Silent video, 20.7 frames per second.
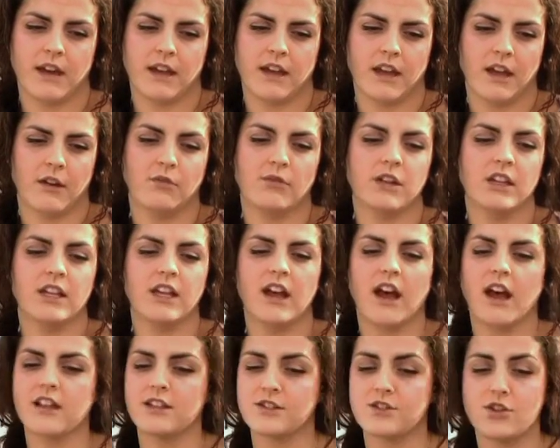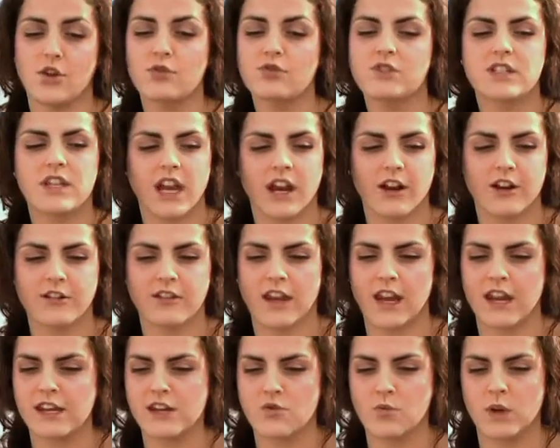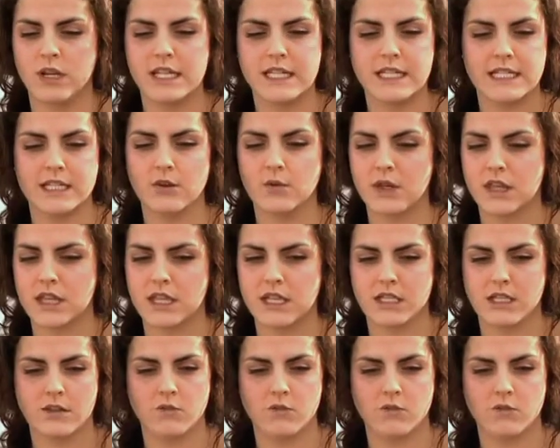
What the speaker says: I really got so scared that I didn't want to deal with it,